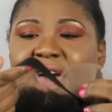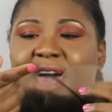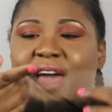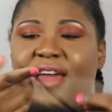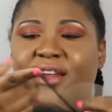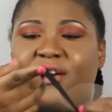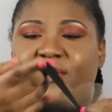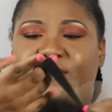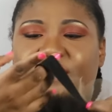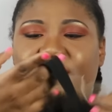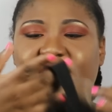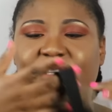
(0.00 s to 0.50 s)

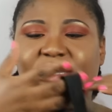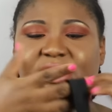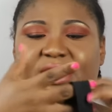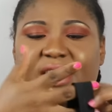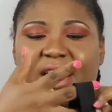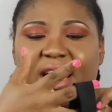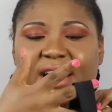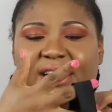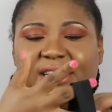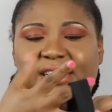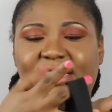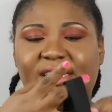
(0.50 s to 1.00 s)
And
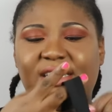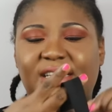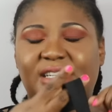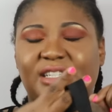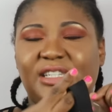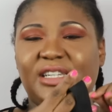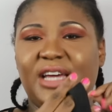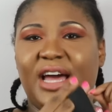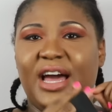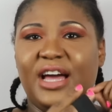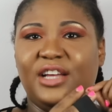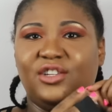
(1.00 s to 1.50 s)
obviously I did
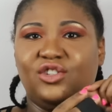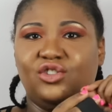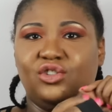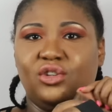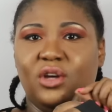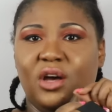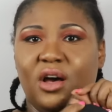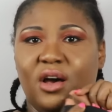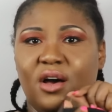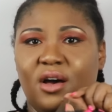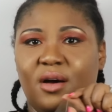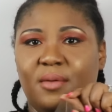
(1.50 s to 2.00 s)

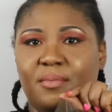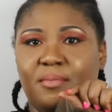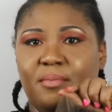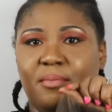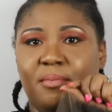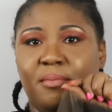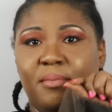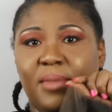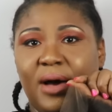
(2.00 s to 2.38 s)
attach um,